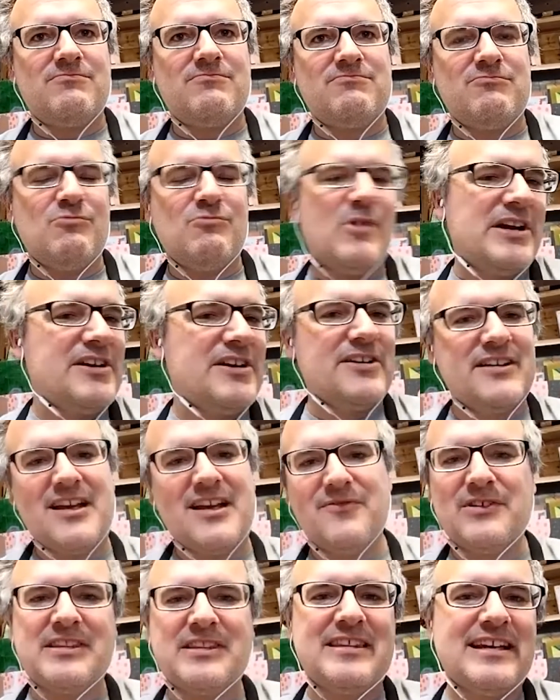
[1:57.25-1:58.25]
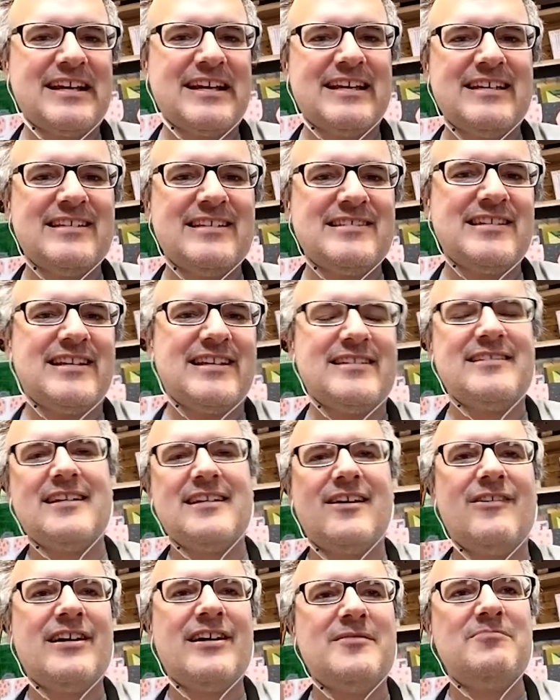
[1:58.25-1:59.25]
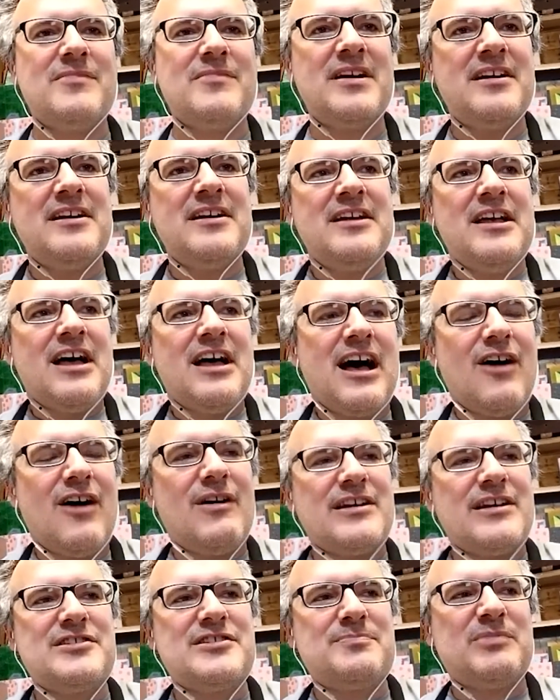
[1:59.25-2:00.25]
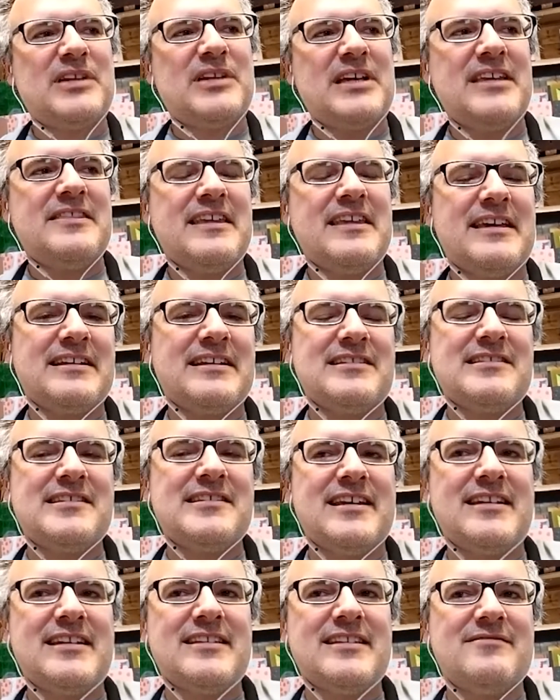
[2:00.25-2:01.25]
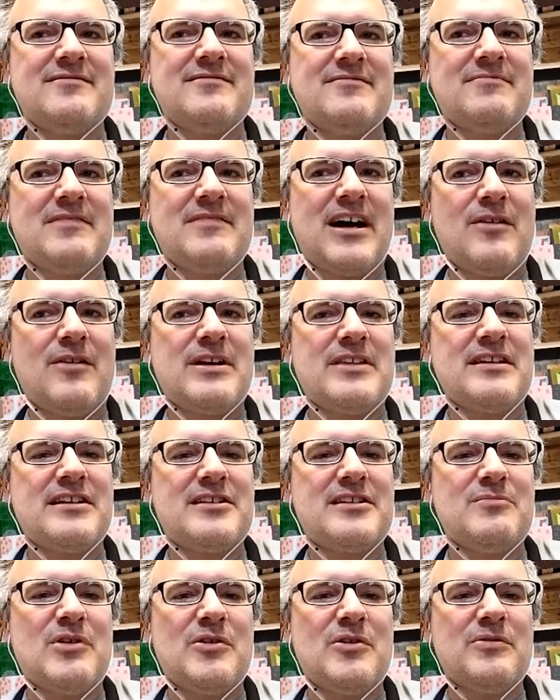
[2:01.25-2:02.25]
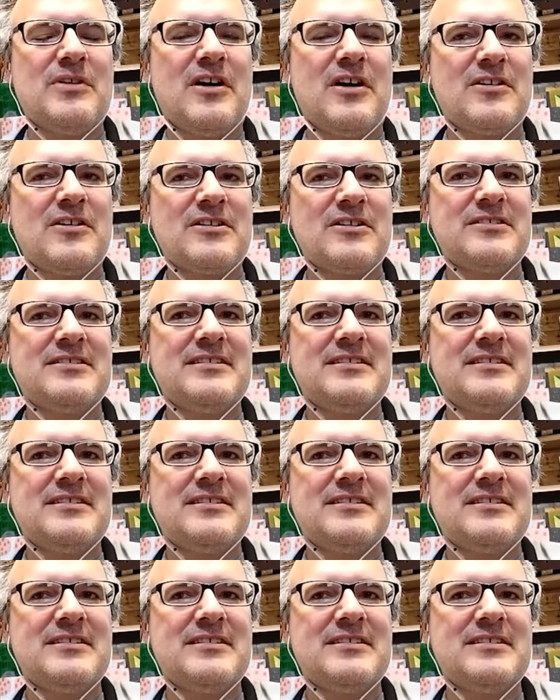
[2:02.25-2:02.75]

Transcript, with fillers: weird everything is and how I'm how I display things and how I think about art.